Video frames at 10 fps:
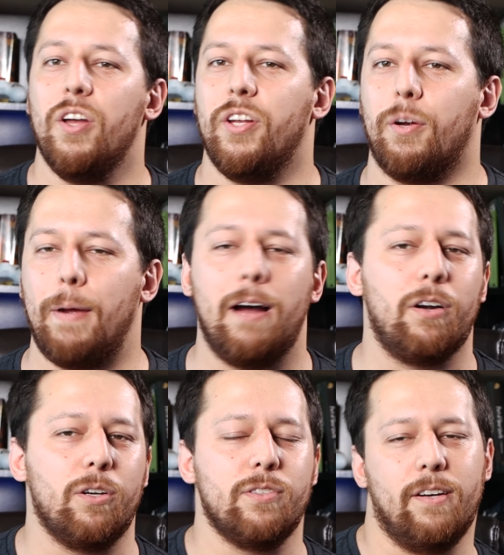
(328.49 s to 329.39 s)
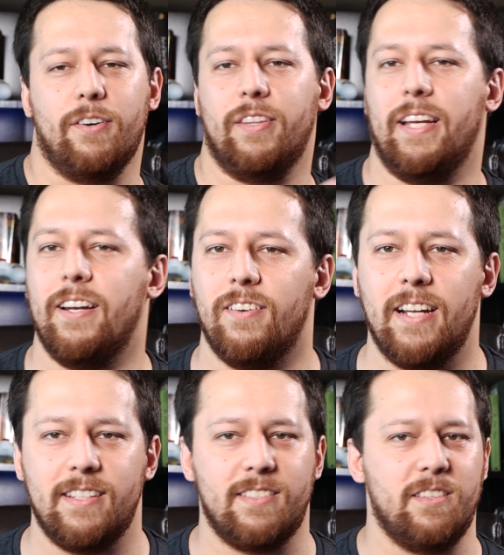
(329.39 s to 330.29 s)
Your power goes out, or the
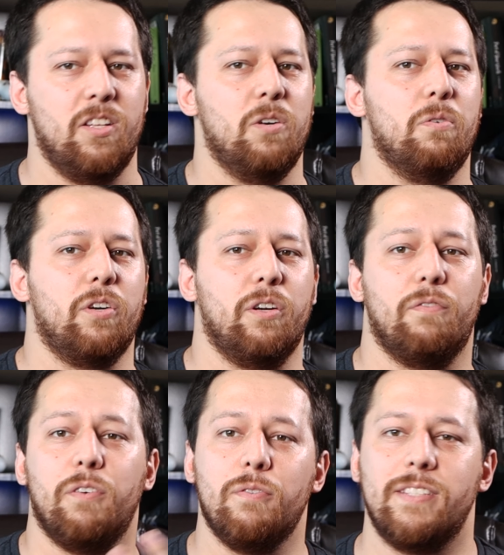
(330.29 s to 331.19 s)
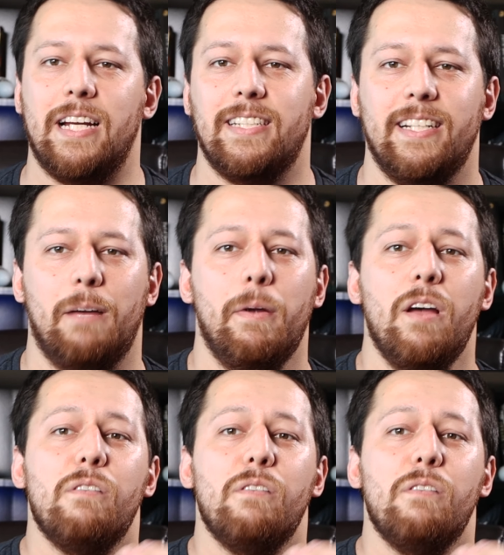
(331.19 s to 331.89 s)
internet's slow, or your phone's acting up.